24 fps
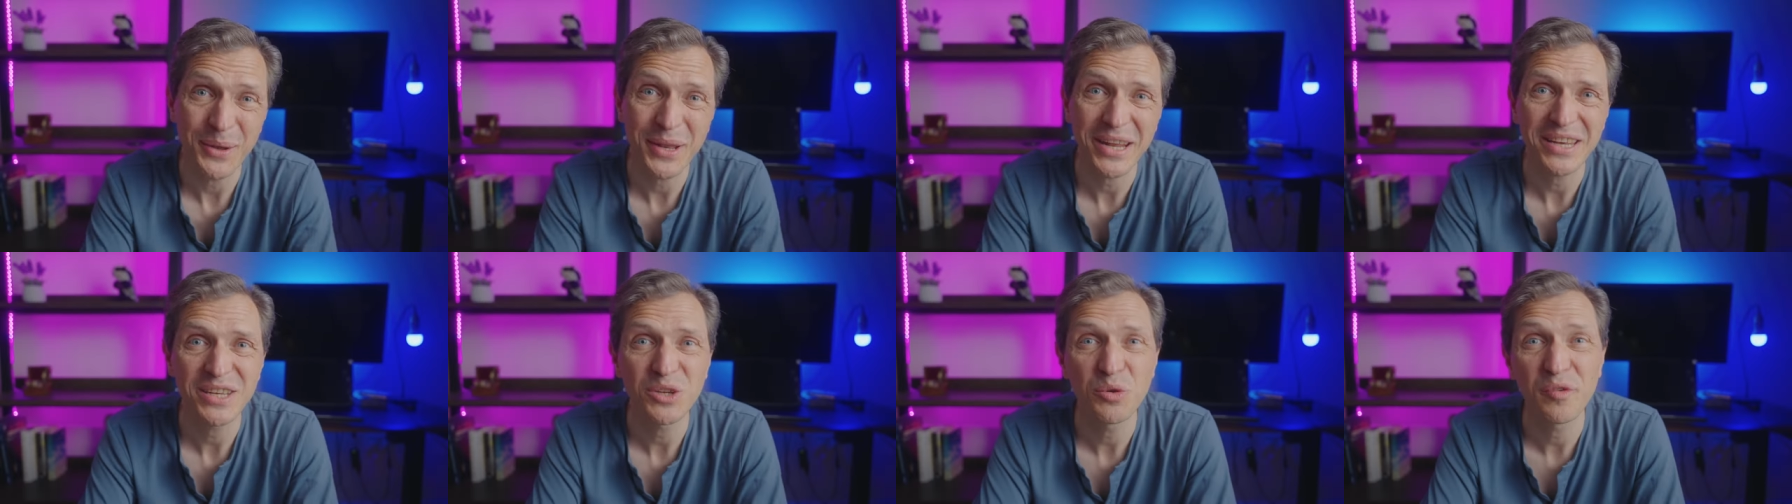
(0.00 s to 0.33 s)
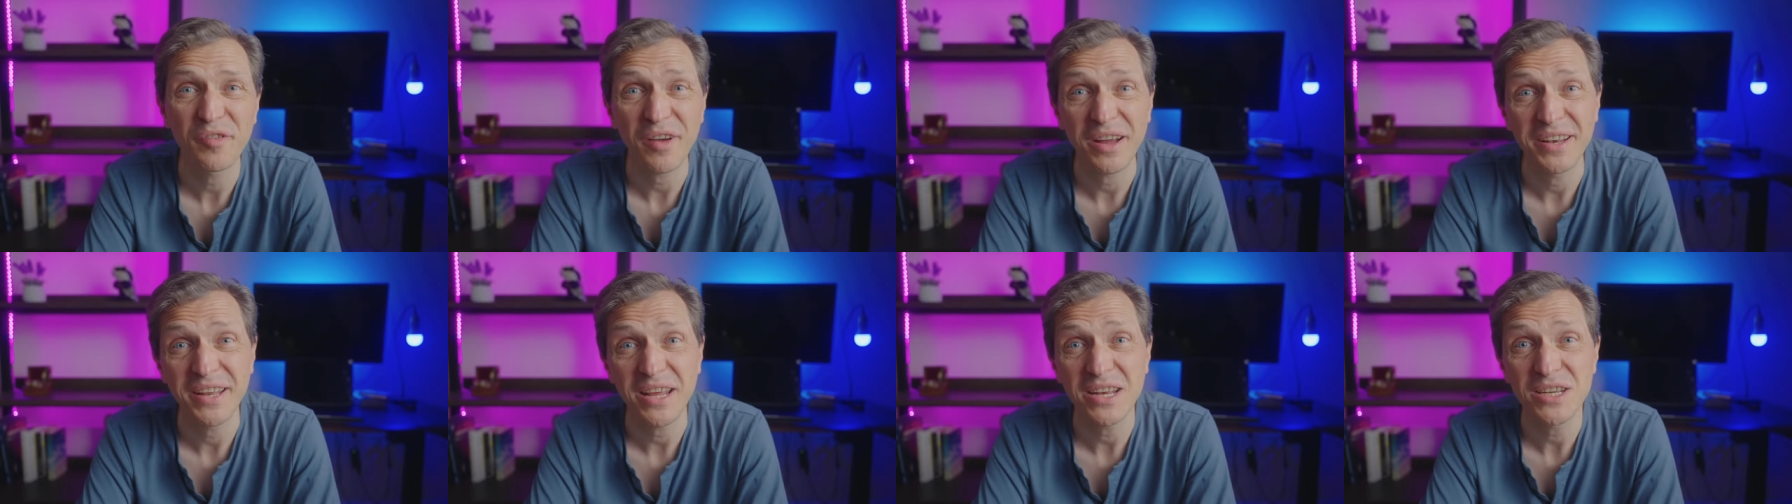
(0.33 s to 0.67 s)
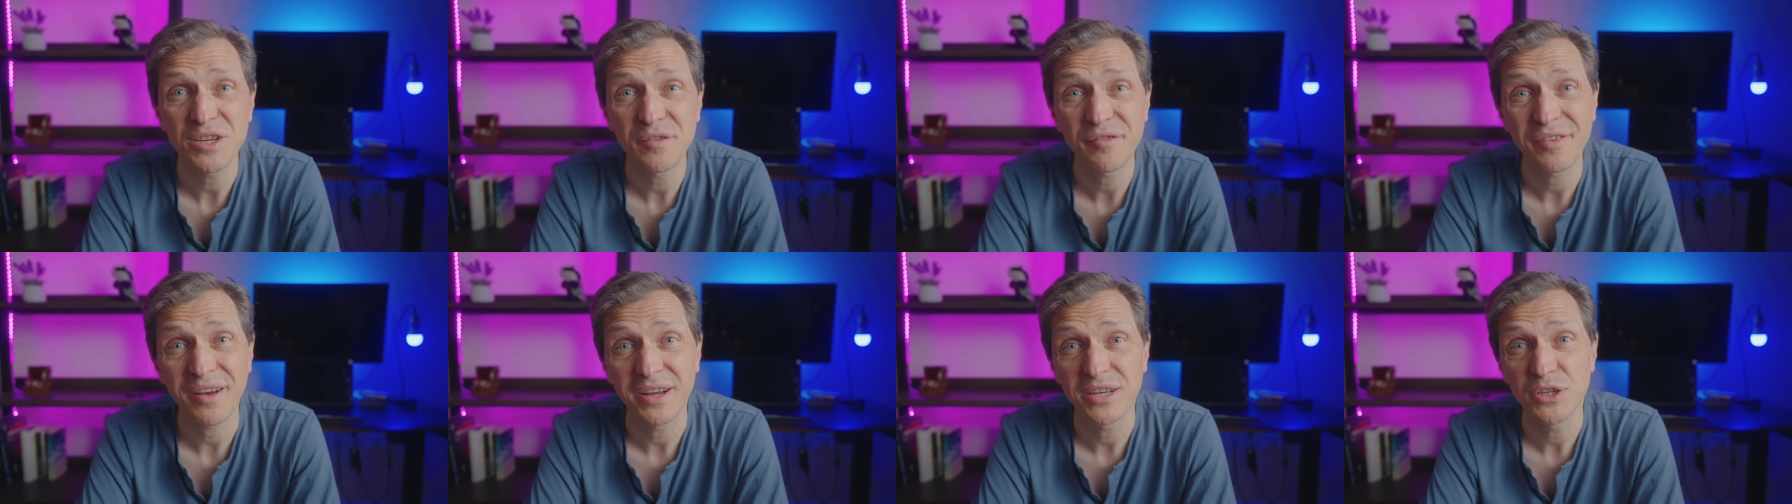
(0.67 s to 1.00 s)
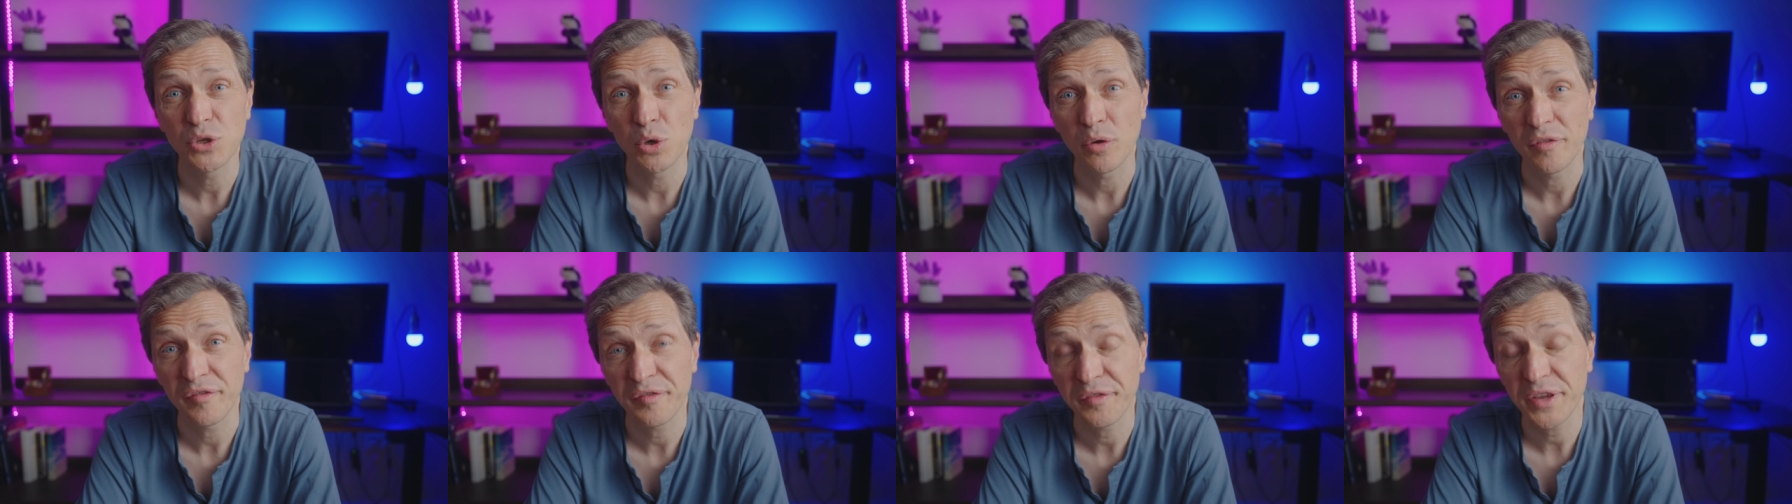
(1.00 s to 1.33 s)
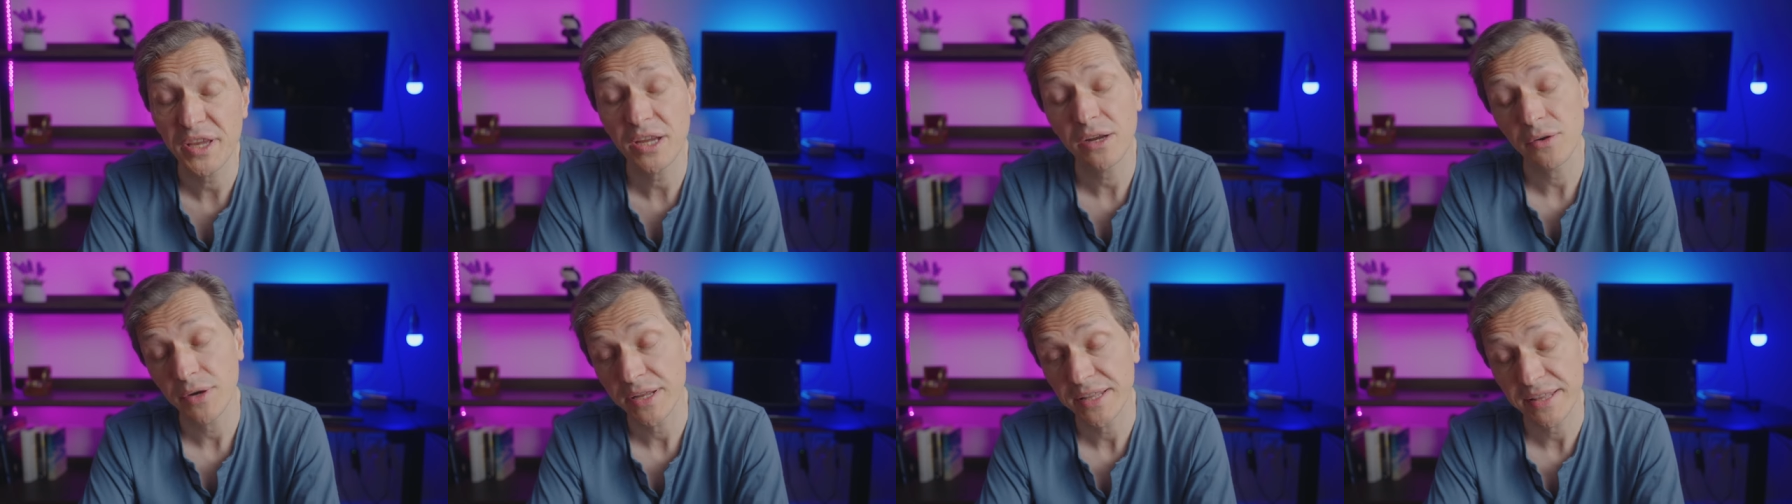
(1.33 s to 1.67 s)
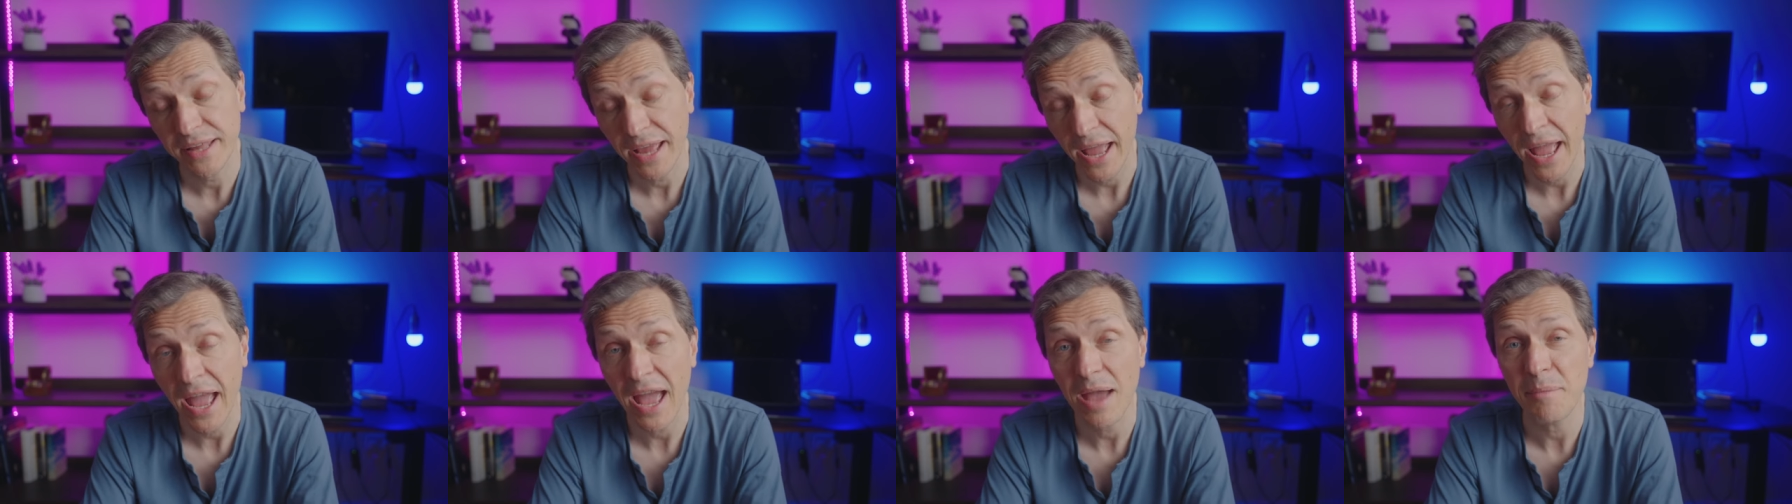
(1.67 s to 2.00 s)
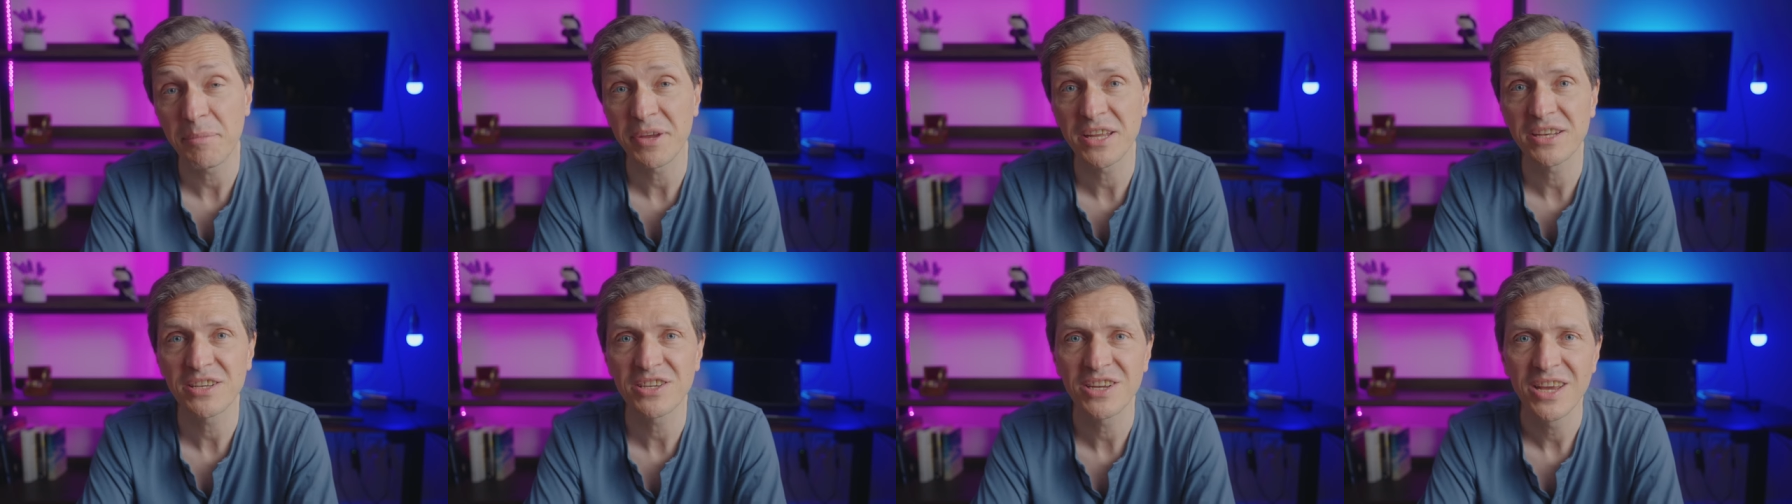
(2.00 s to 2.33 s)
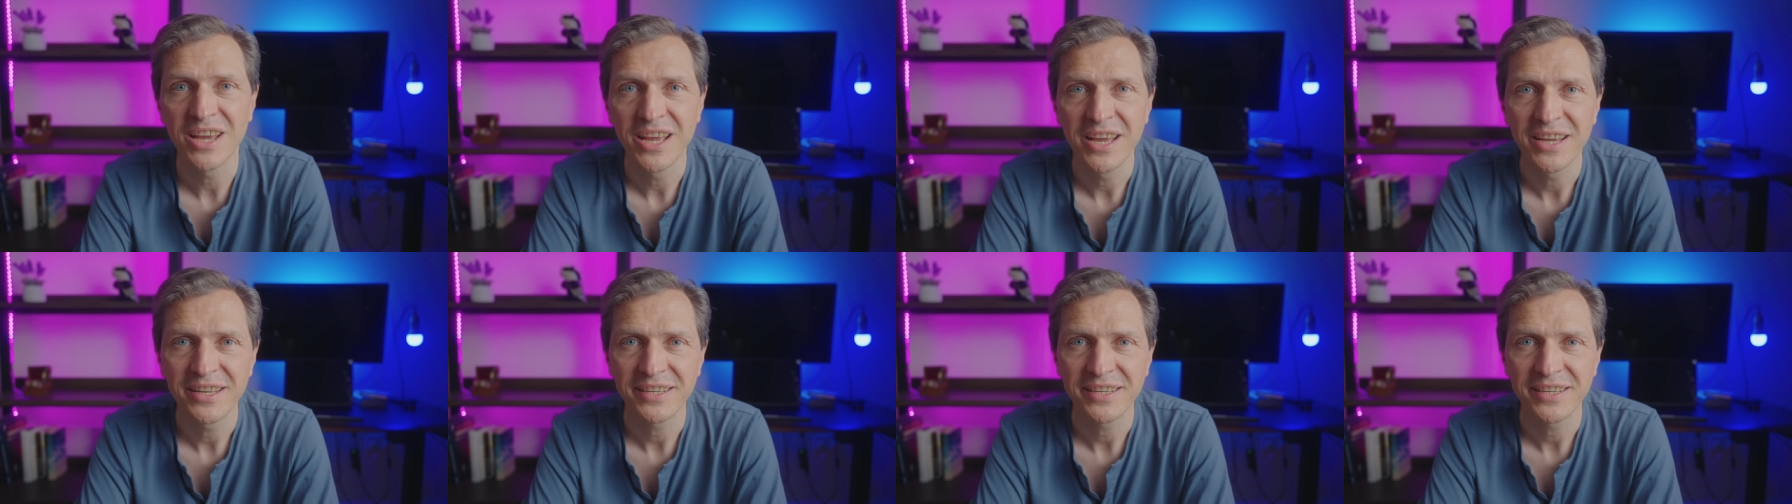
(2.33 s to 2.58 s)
that you've identified your fear and the habit